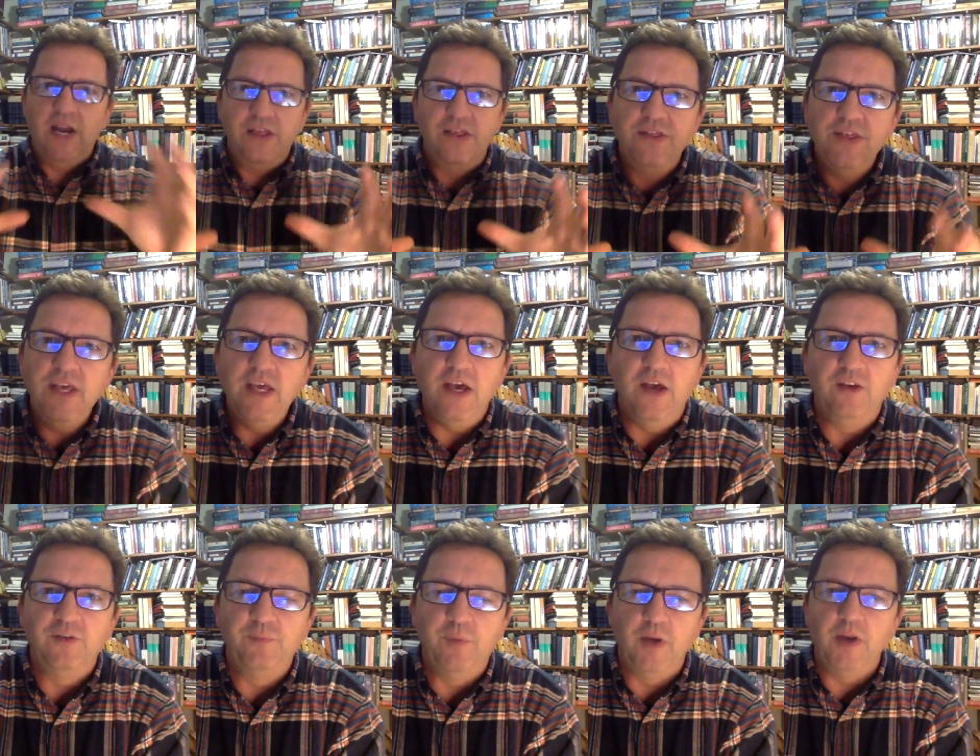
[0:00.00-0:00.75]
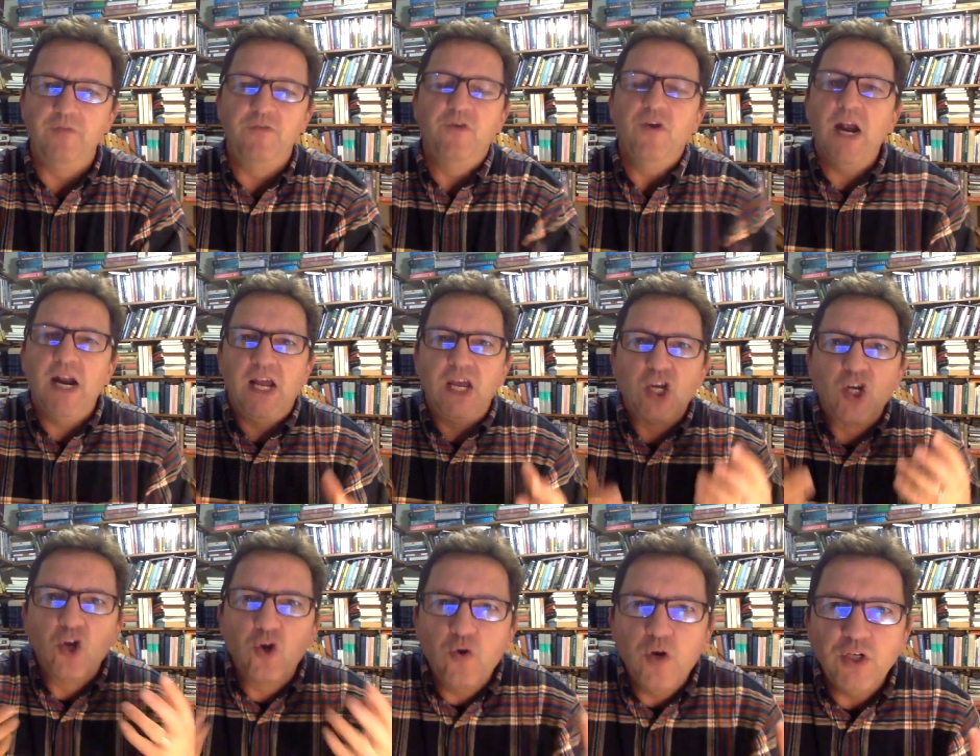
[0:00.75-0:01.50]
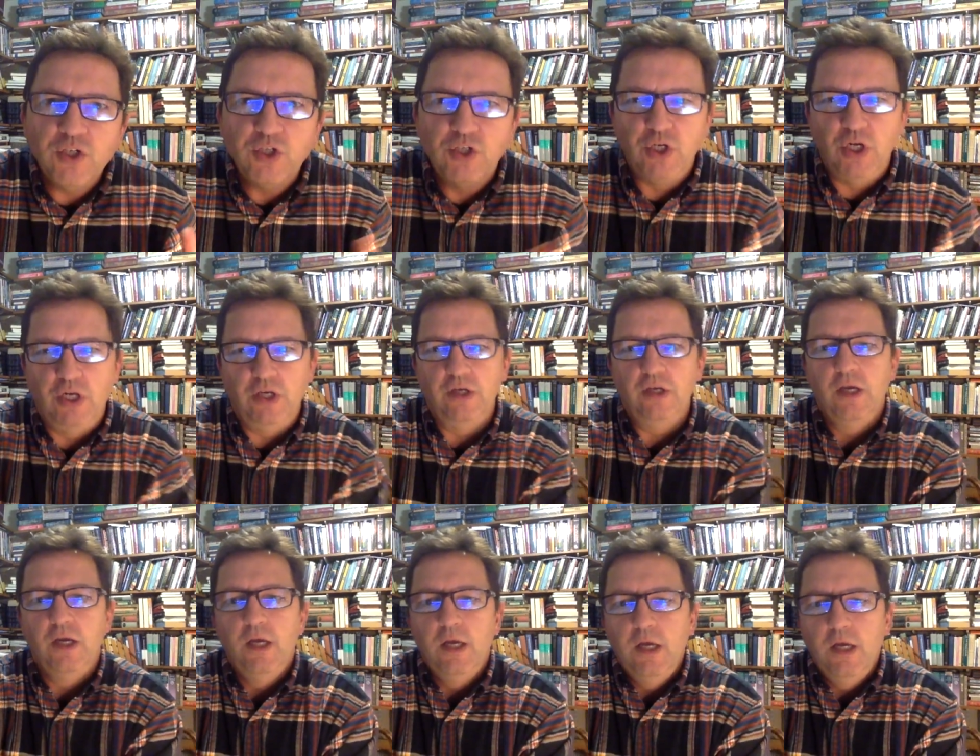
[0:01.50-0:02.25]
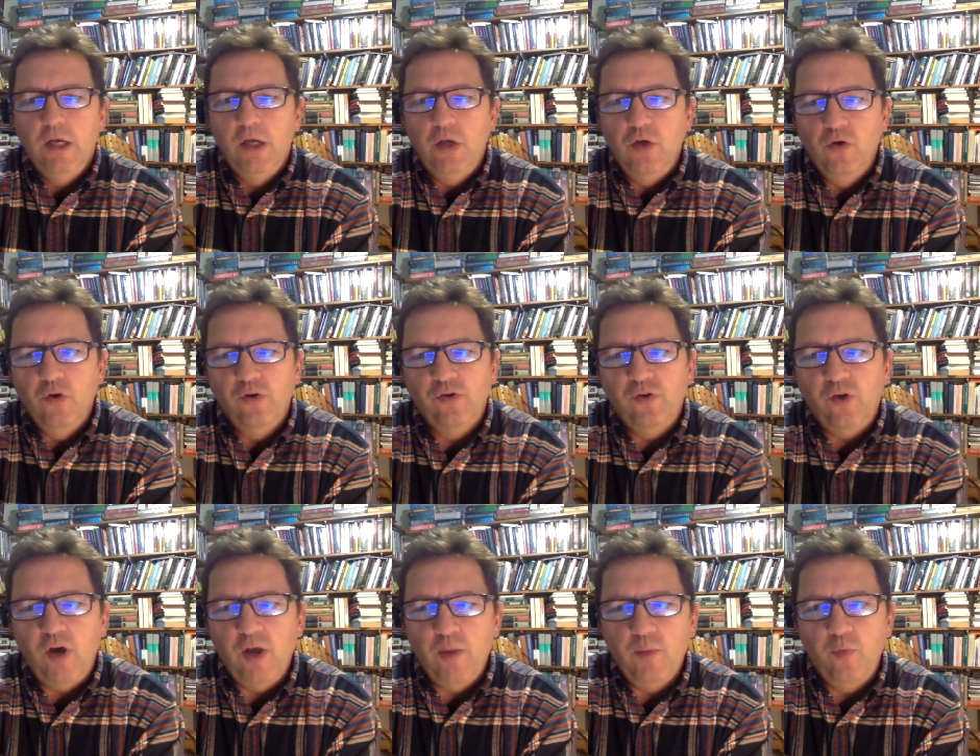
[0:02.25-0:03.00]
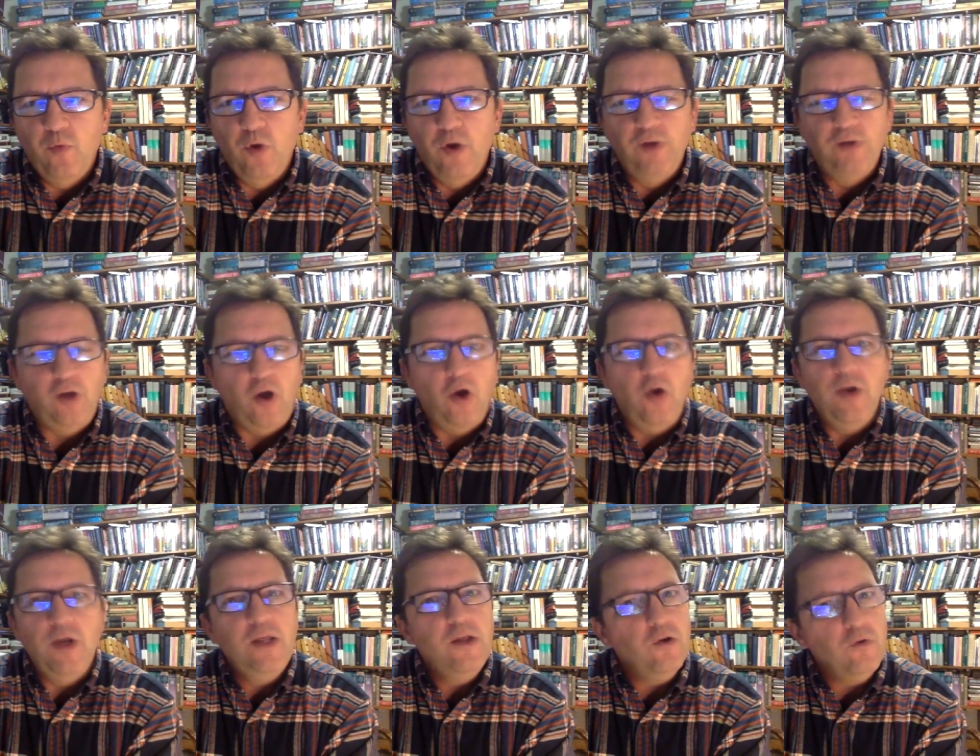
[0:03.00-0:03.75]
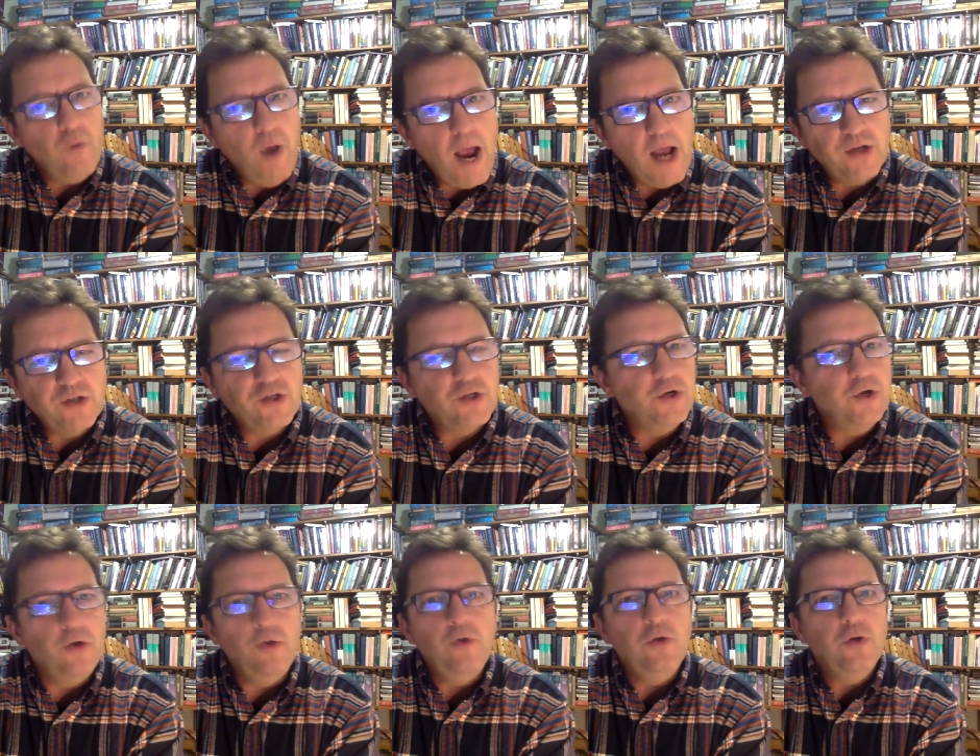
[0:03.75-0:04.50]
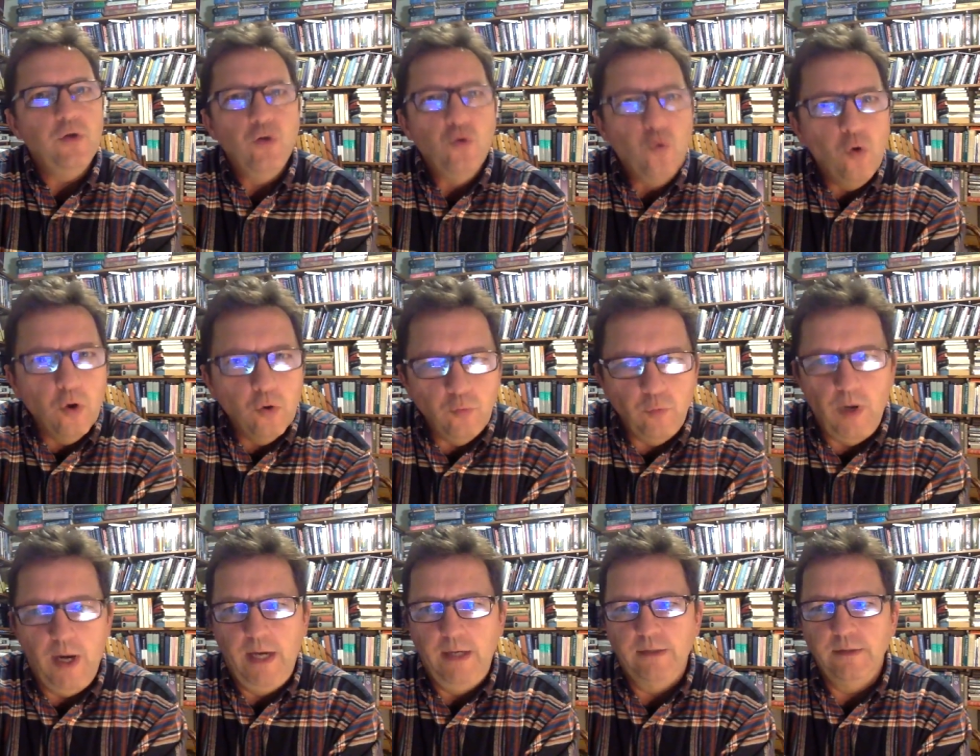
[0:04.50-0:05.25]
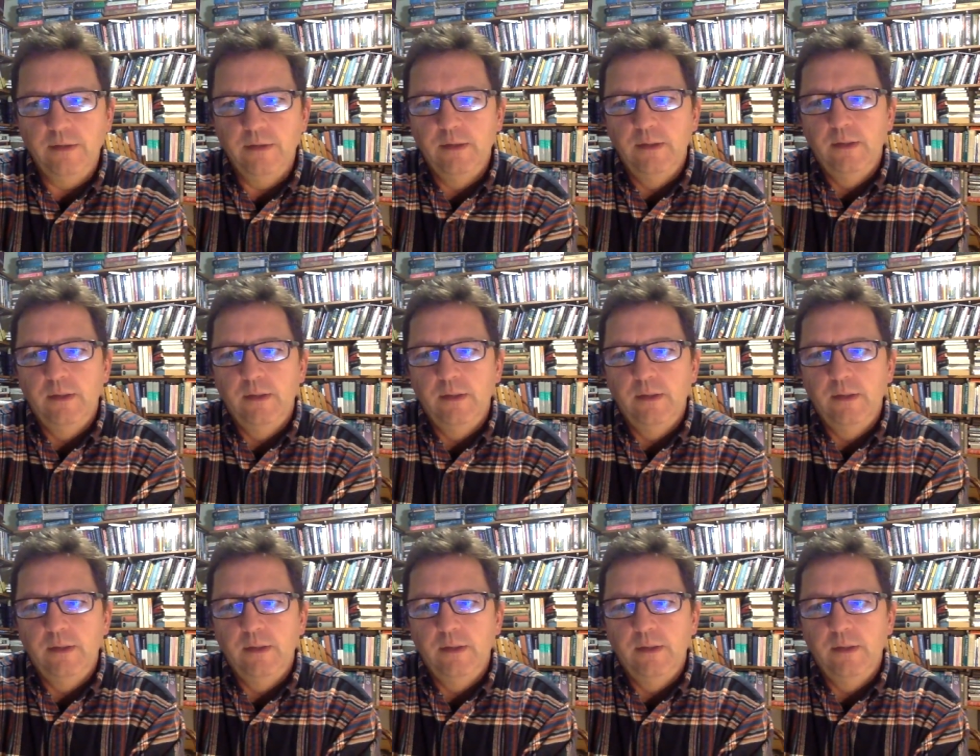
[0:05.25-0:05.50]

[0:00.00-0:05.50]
theist, but if you're not a Christian, your starting points are neither rational nor right.